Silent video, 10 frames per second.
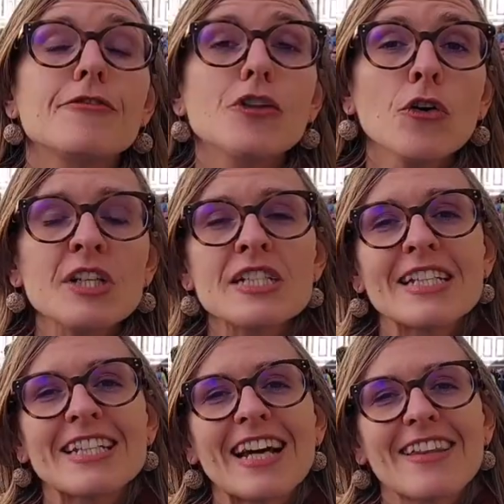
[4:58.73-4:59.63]
The
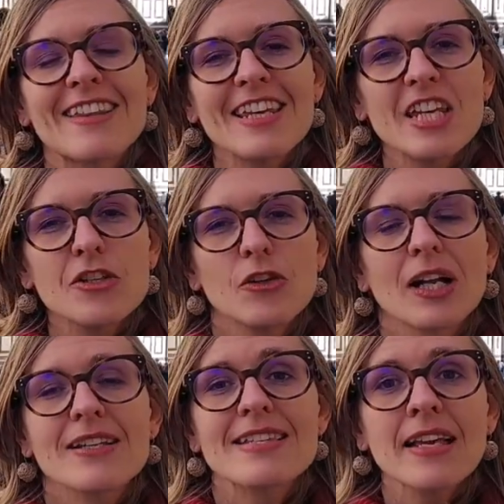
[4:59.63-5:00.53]
Florentine
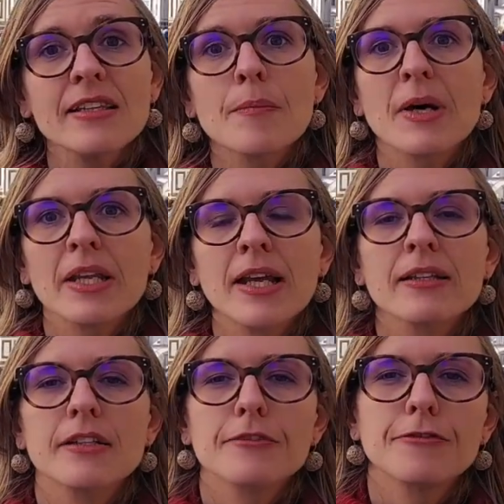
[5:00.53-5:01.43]
Cathedral, Santa Maria
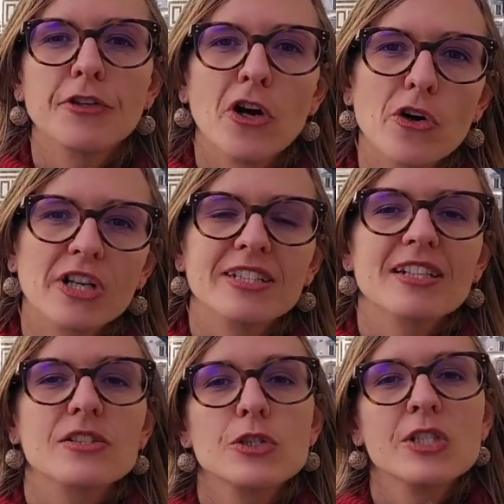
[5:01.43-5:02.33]
del Fiore,
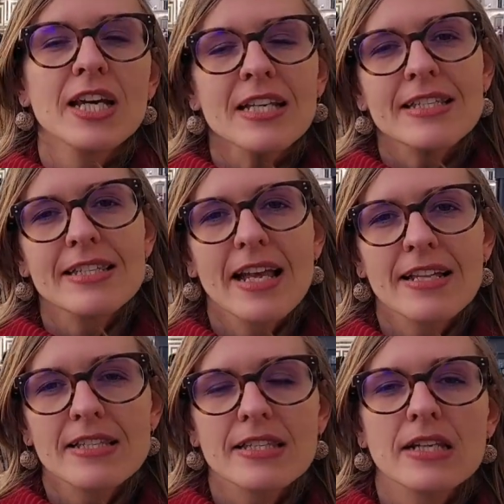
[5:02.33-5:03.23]
that today
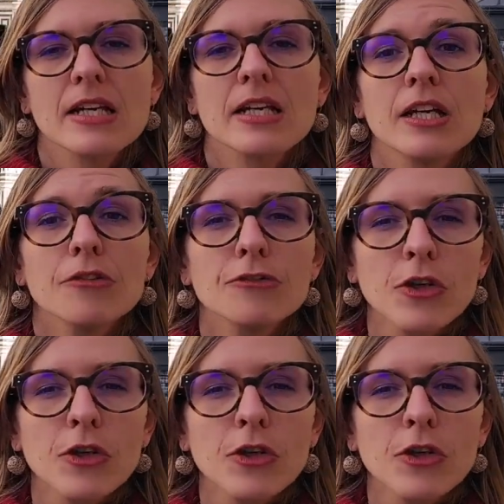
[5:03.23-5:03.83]
stands in